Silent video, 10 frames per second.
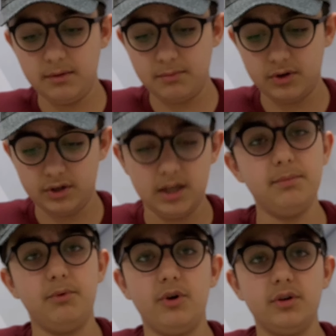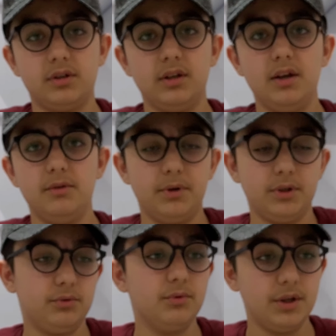keyboard. But
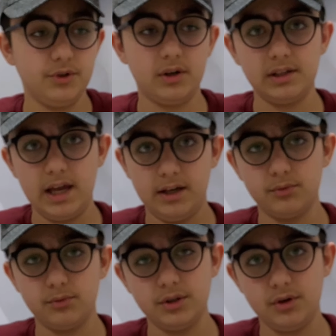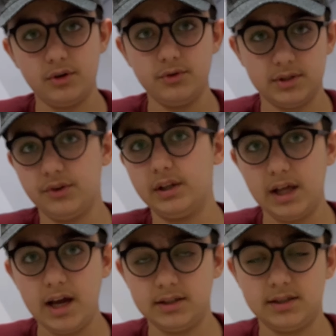when you're using the
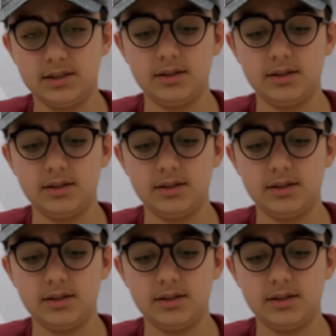lights,